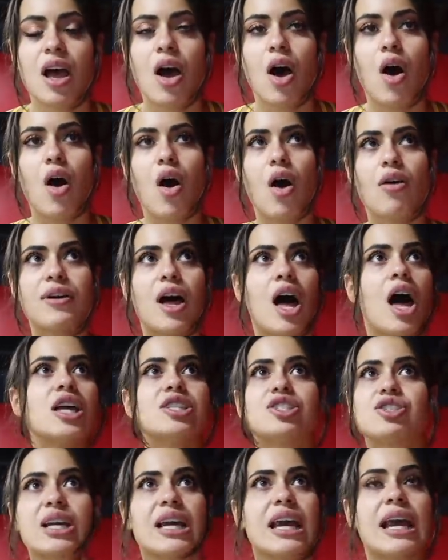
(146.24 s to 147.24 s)
of
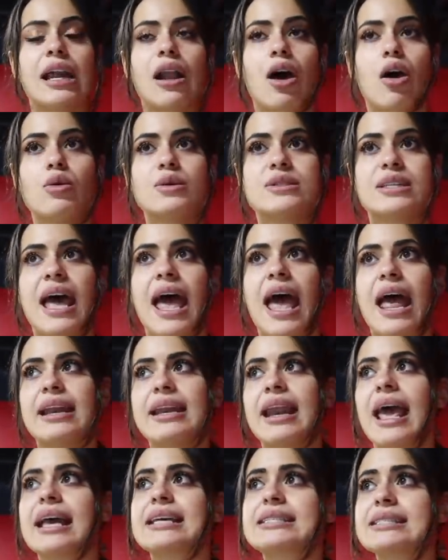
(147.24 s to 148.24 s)
100 kilos and
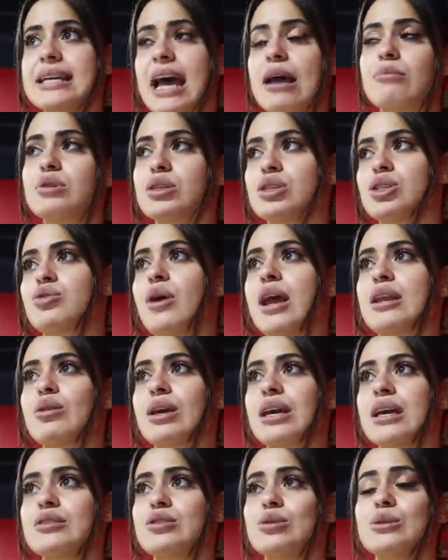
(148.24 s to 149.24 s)
next time you train you
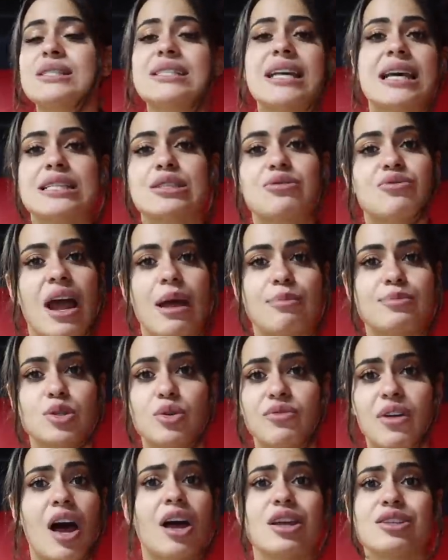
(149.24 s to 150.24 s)
can do six reps
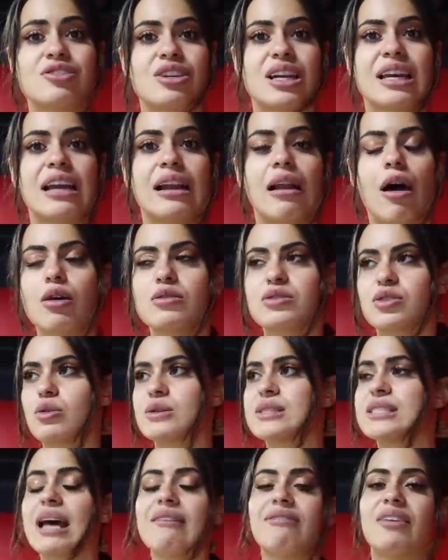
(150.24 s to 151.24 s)
of 100 kilos or
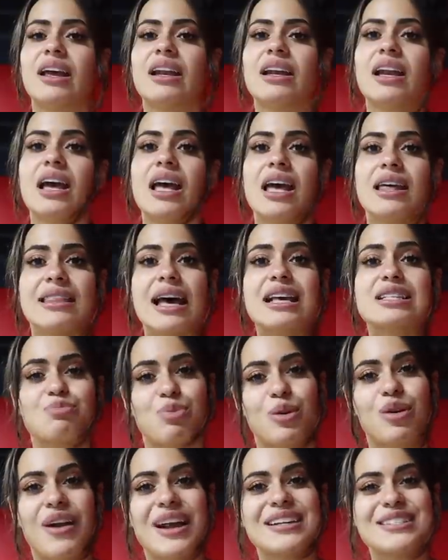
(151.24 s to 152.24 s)
seven. That's
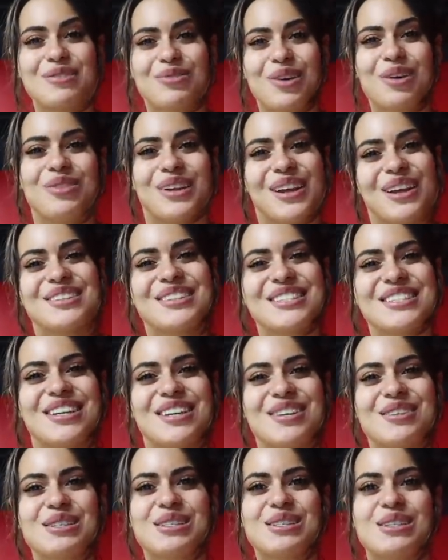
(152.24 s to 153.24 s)
progressive overload
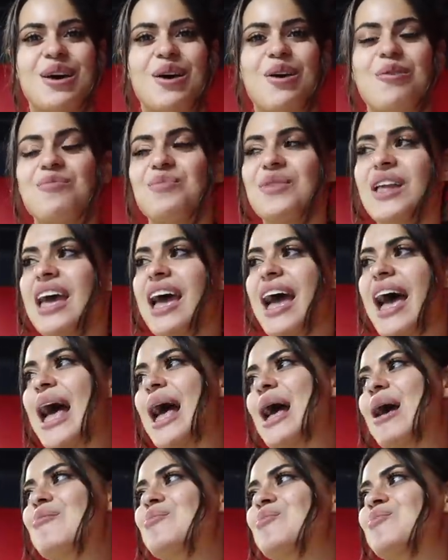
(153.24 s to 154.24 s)
too. So
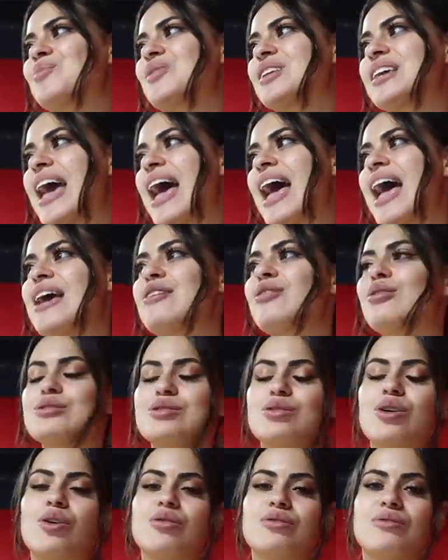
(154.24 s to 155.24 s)
um, yeah, and
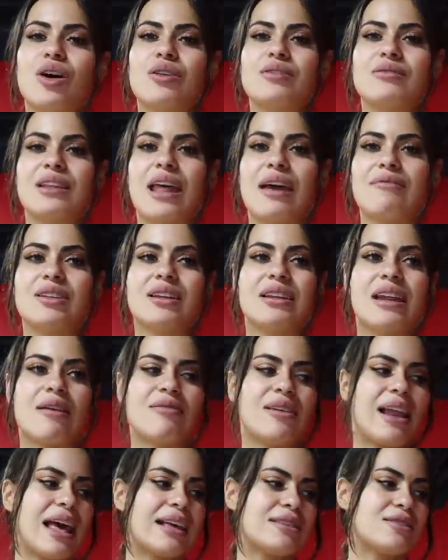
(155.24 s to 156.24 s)
also not, never,
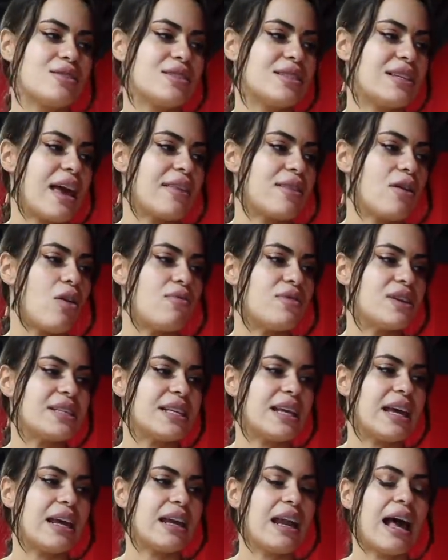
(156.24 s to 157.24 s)
nevertheless to say that
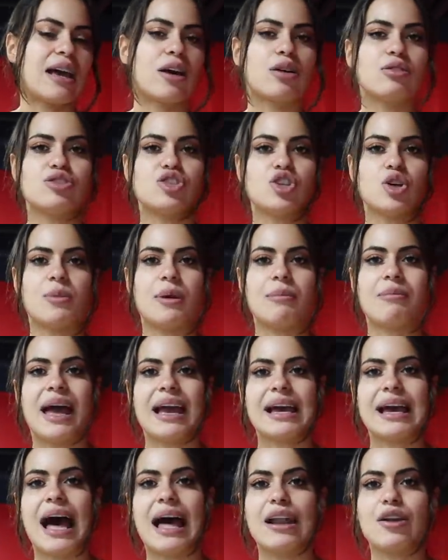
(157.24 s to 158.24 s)
obviously like consuming my
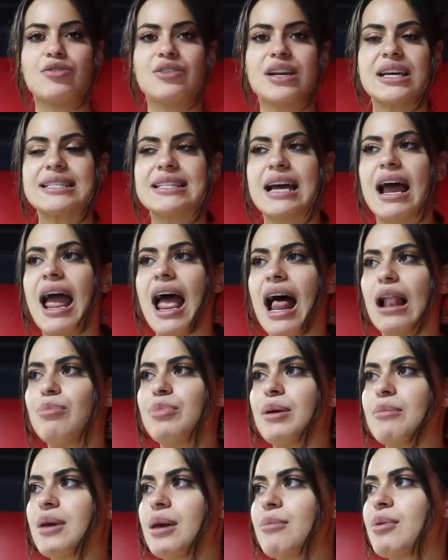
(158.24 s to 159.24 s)
calories are
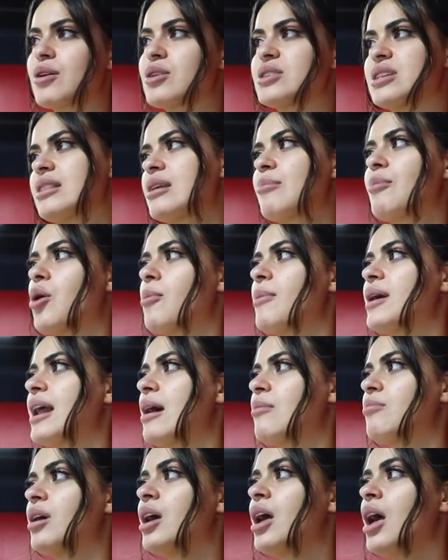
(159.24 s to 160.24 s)
helping me because at the moment I'm